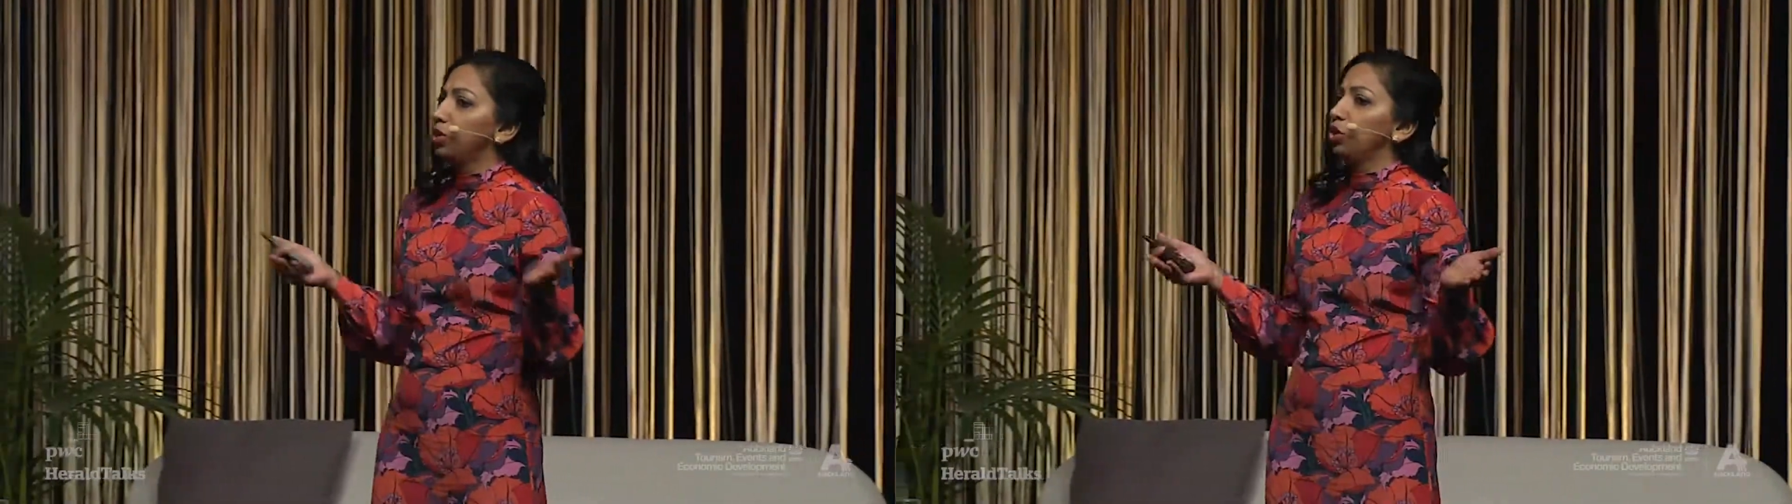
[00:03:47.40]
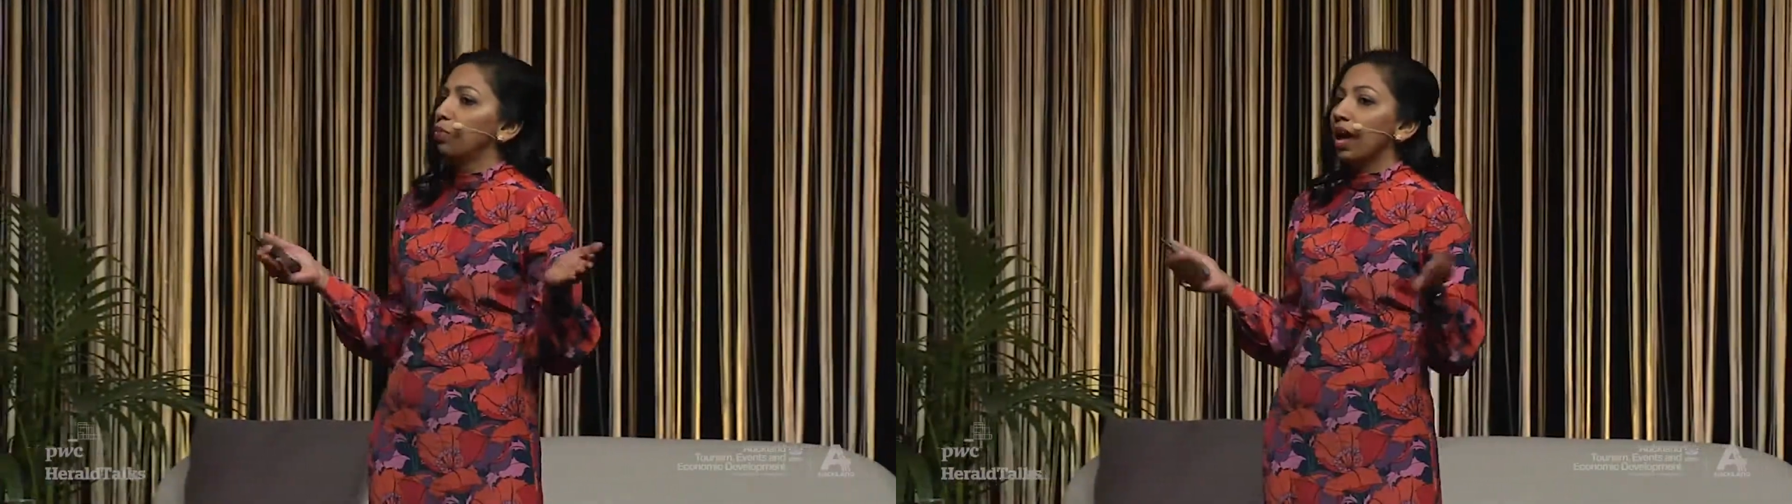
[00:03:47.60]

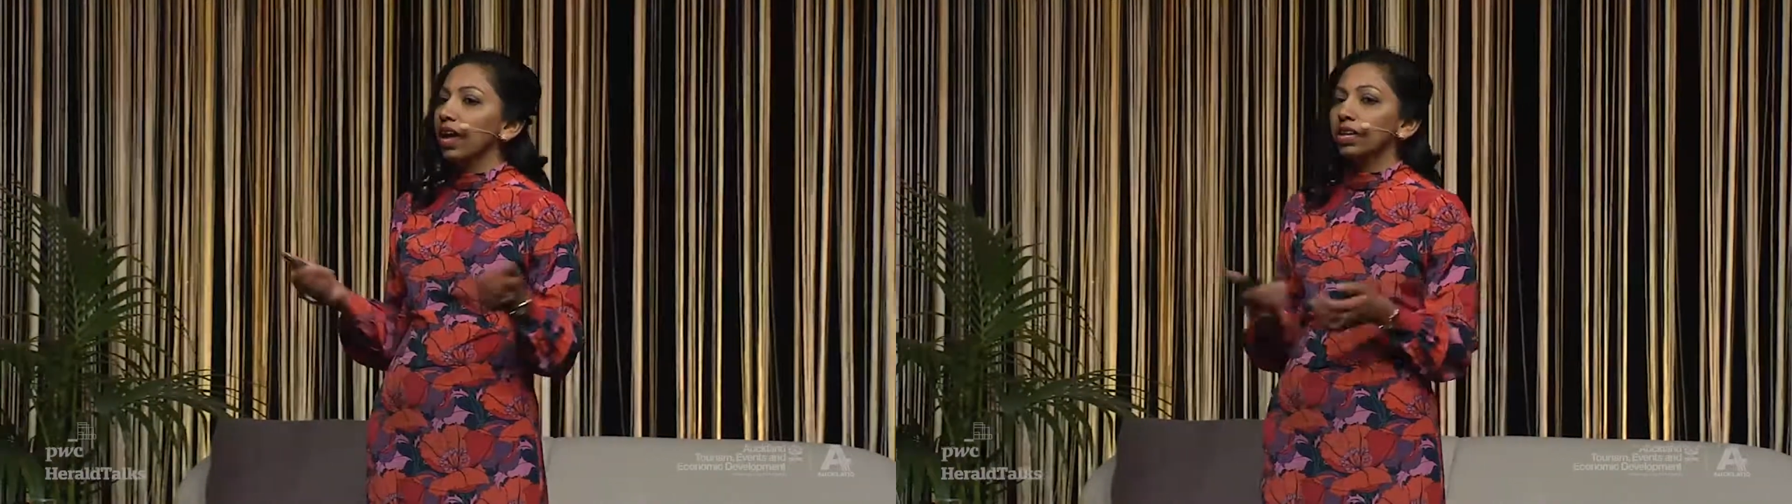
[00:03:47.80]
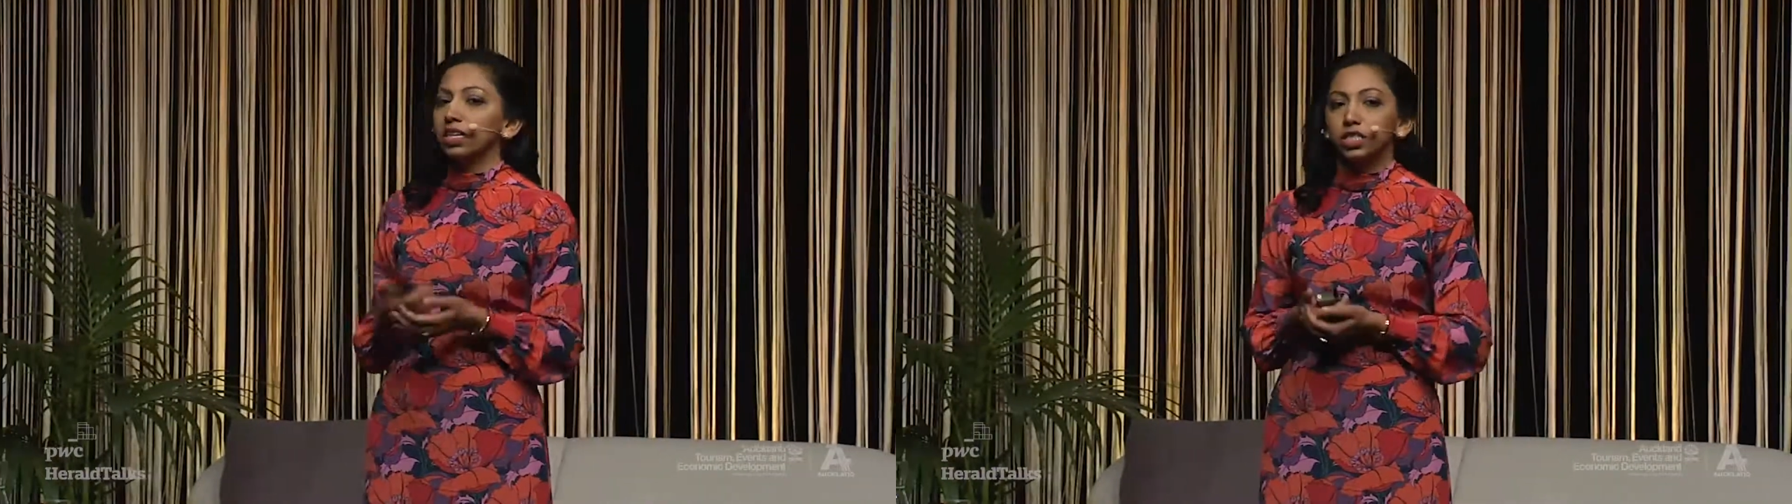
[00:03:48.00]
new
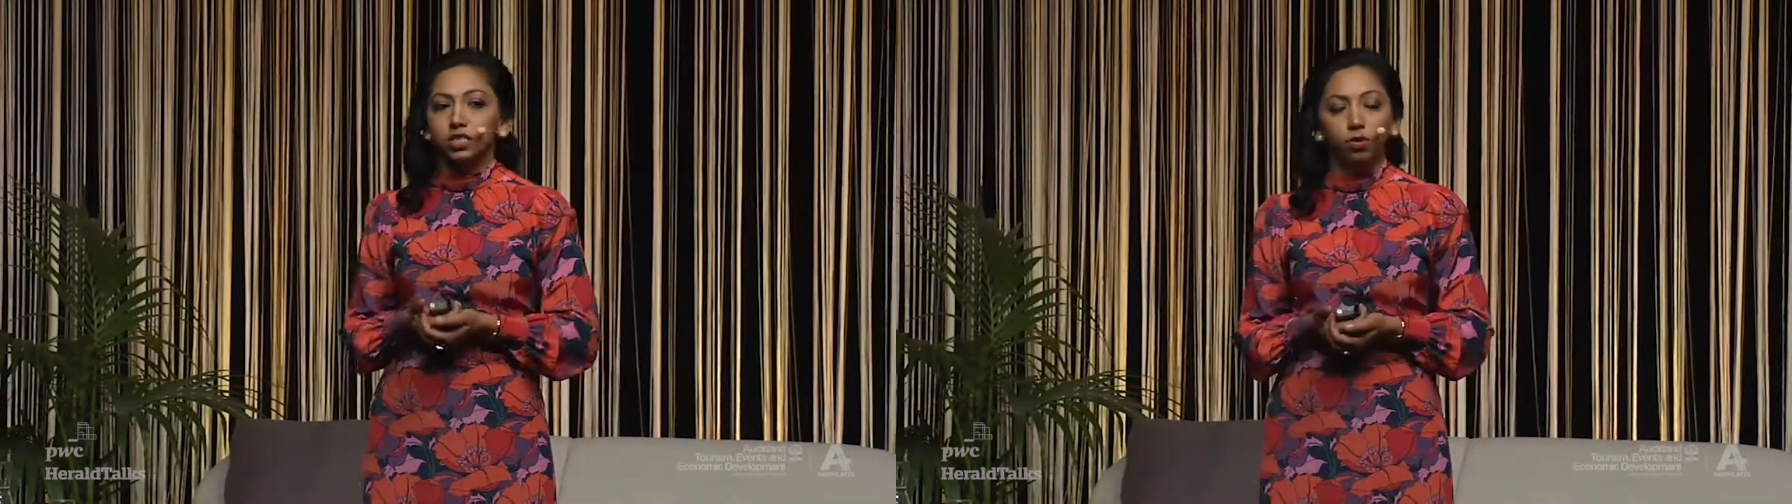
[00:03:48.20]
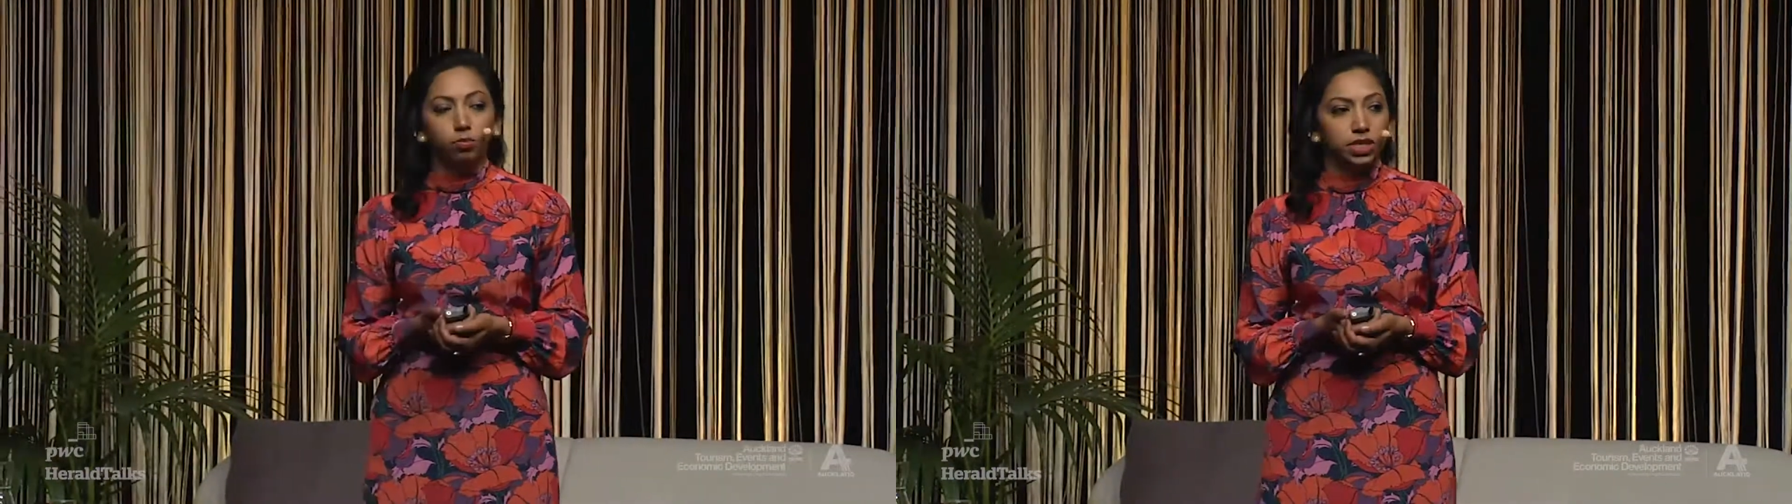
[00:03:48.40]

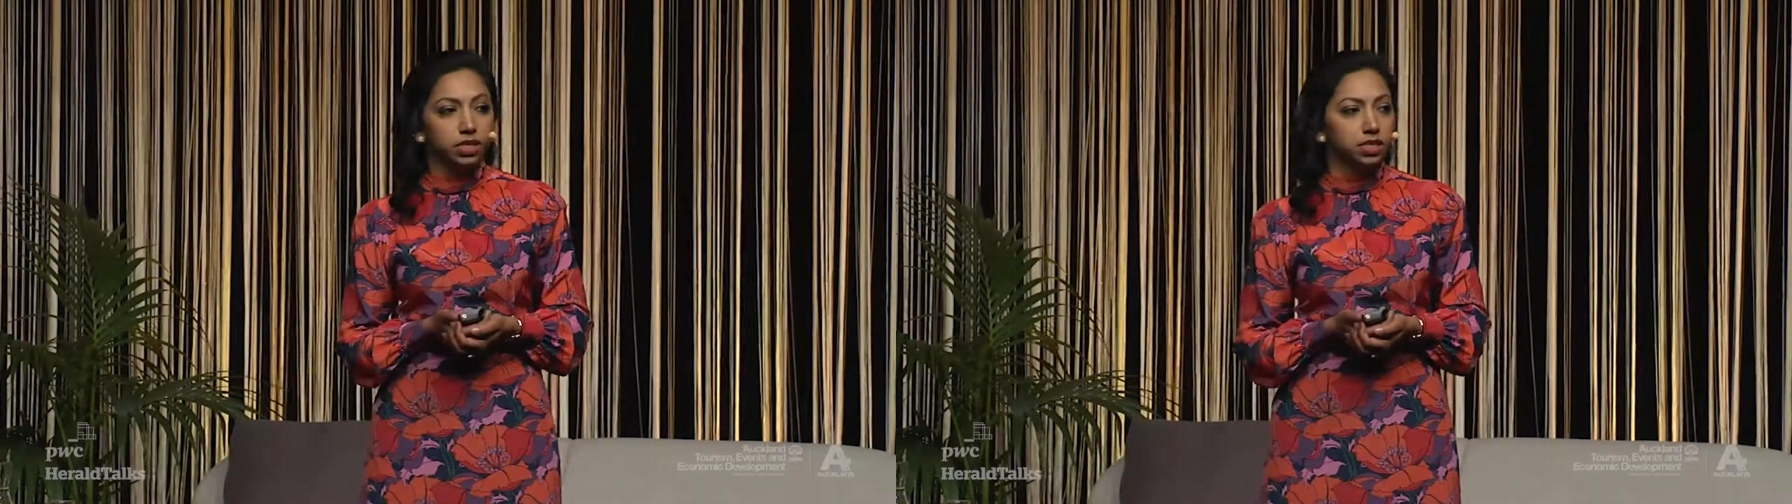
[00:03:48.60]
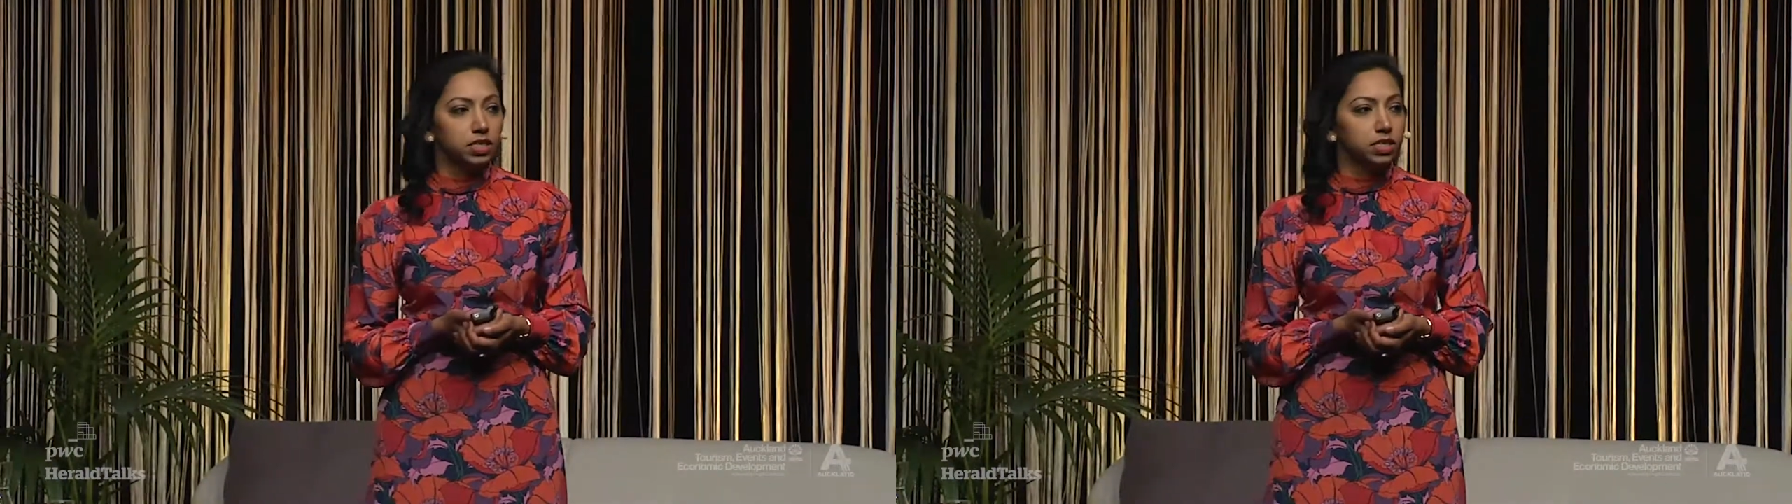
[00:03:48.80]
markets for
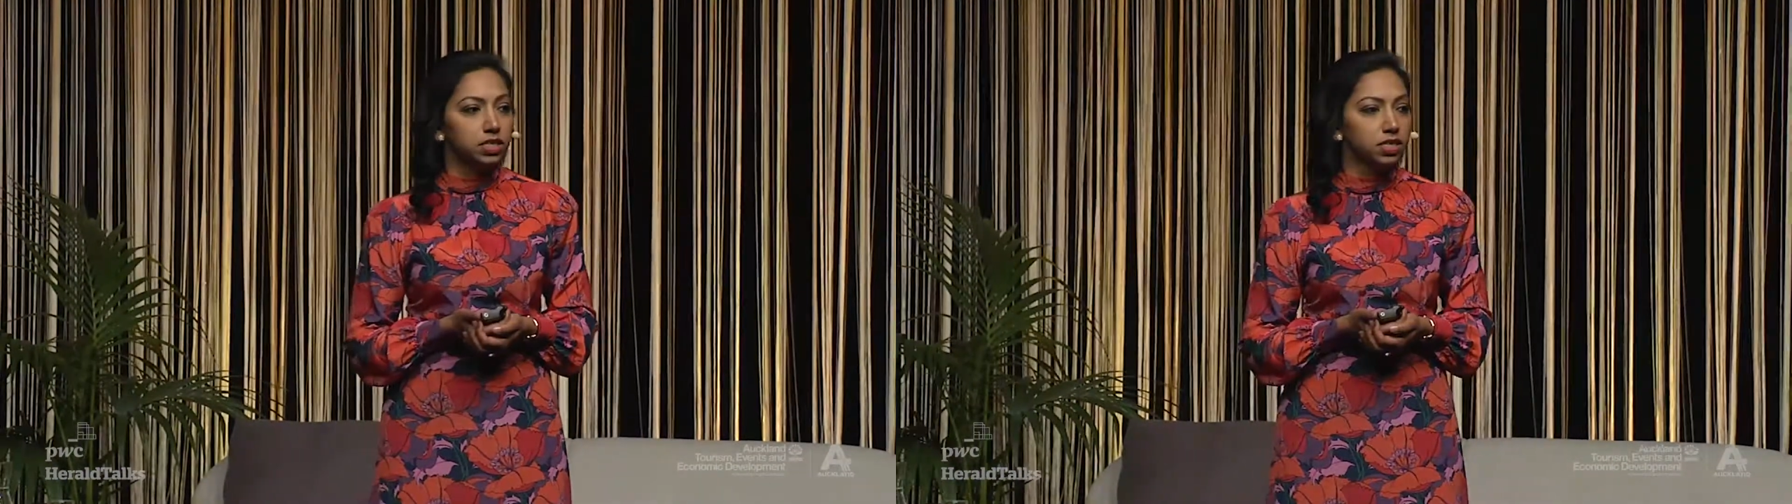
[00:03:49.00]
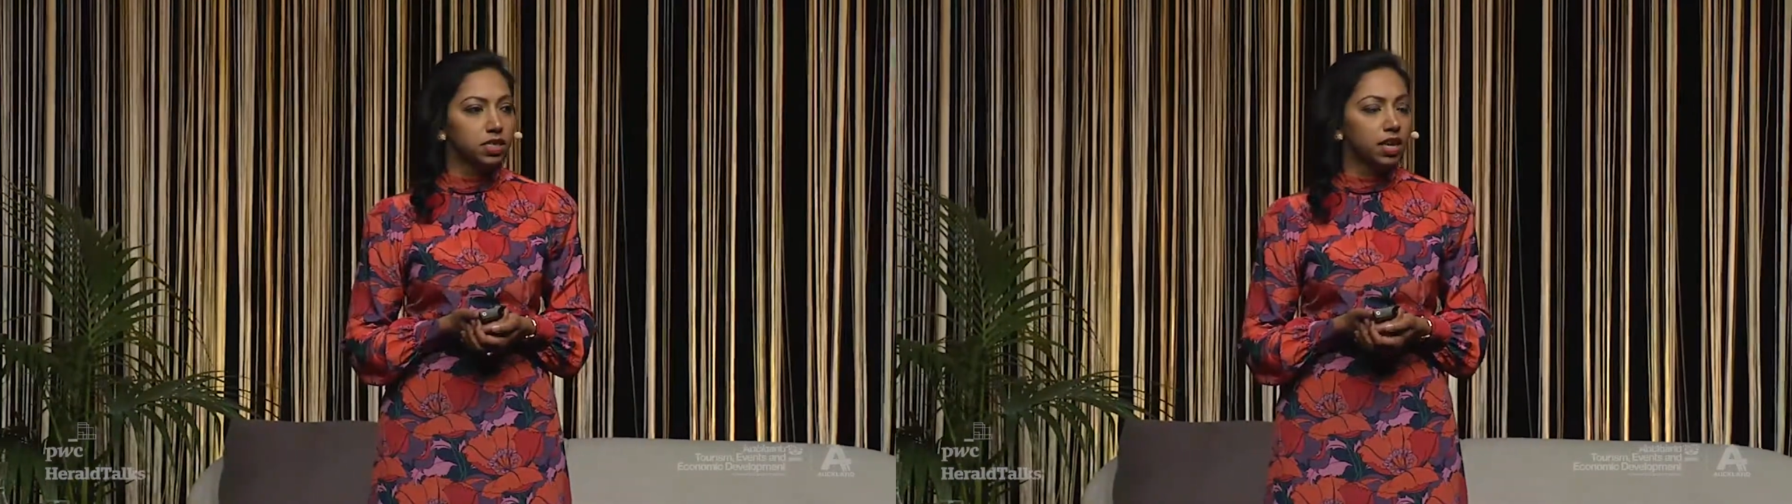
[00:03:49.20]

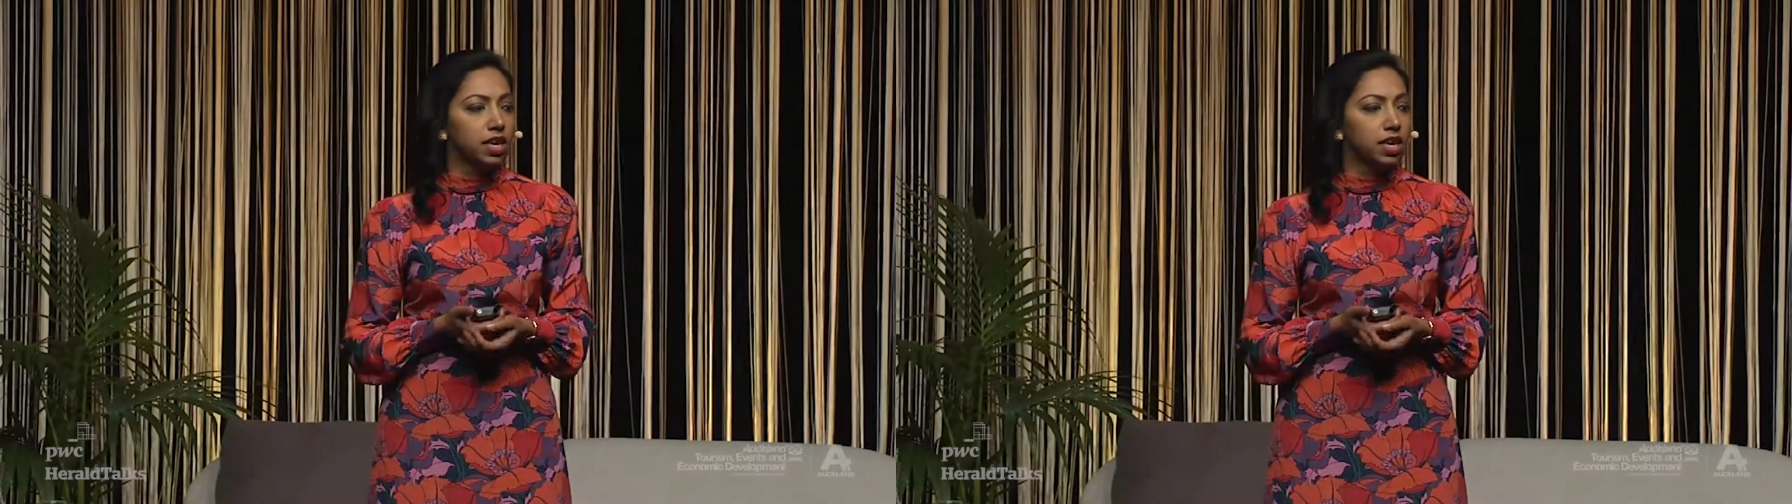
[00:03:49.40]
businesses,